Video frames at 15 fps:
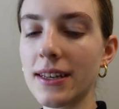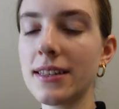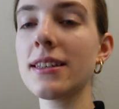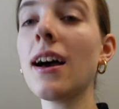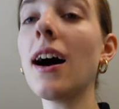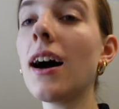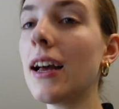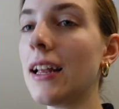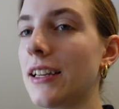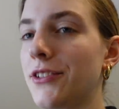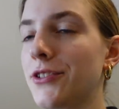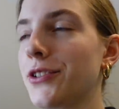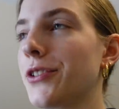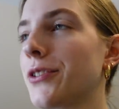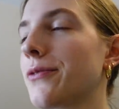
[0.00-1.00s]
entirely
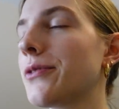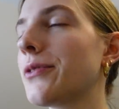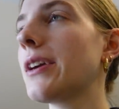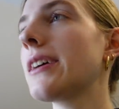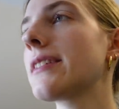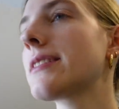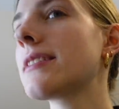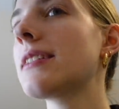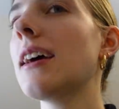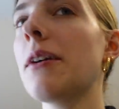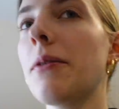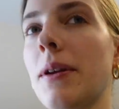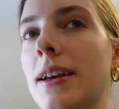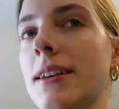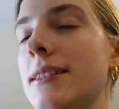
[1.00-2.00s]
truthful yesterday
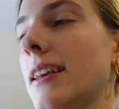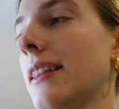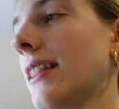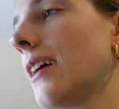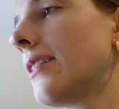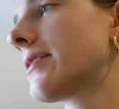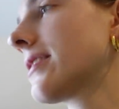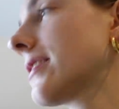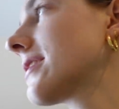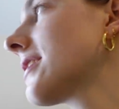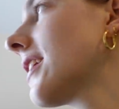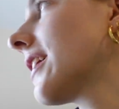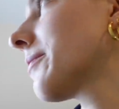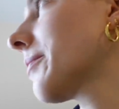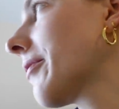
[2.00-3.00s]
when I said that I was going to
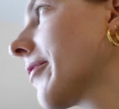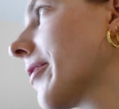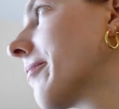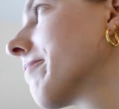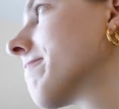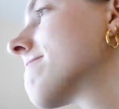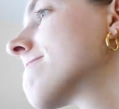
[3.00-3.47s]
tidy my room.